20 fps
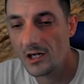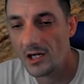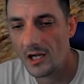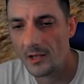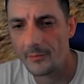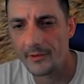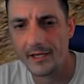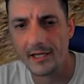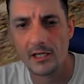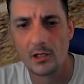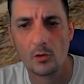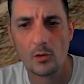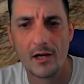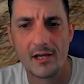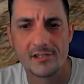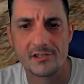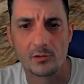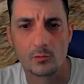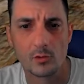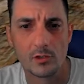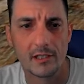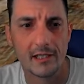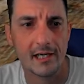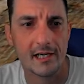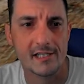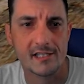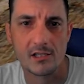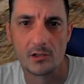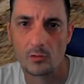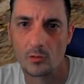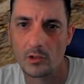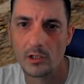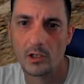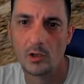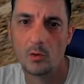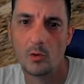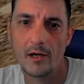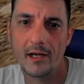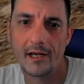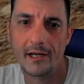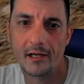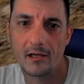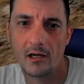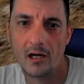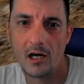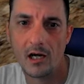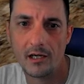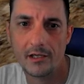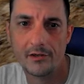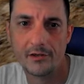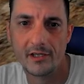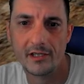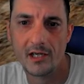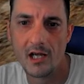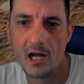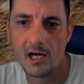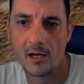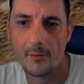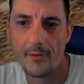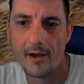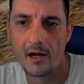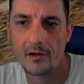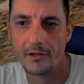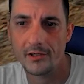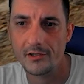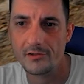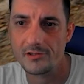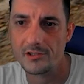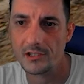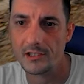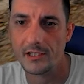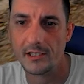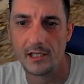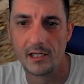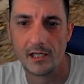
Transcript: The beginning quests are really easy, they're really quick, and you can knock them out usually